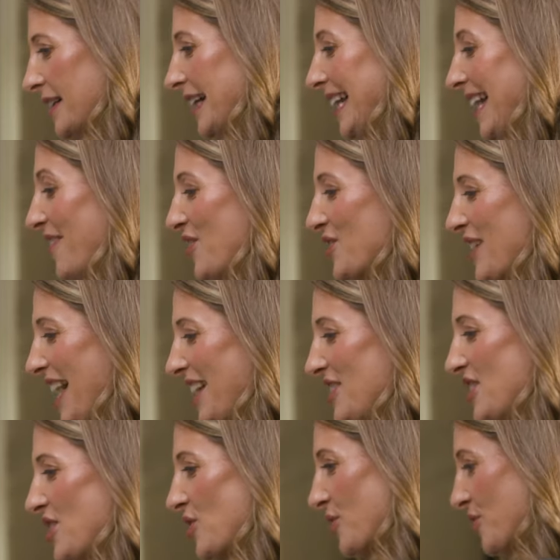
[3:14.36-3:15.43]
Again, those
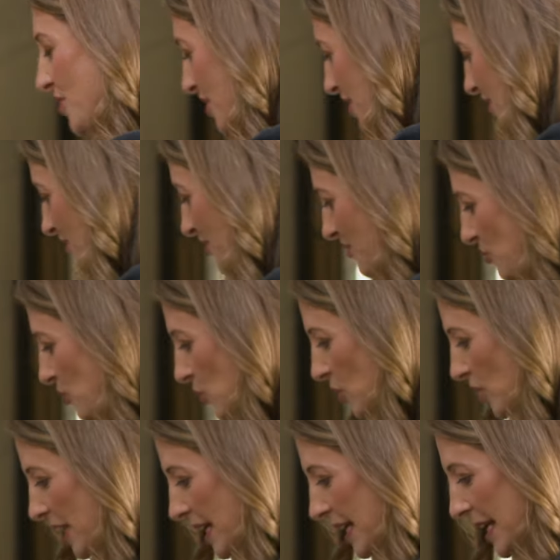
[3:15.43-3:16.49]
antioxidants,
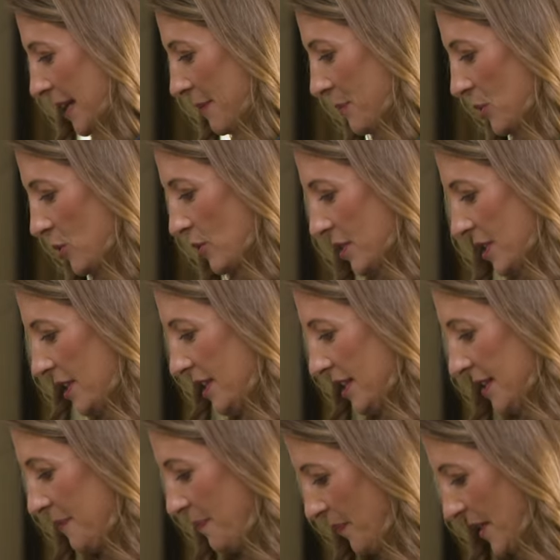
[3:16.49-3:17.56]
really important,
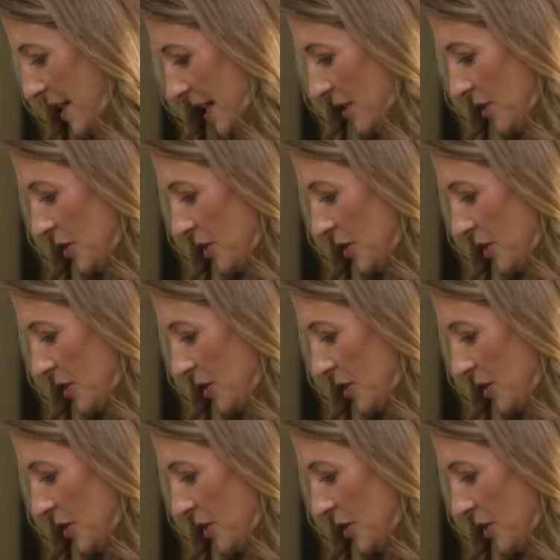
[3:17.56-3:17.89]
and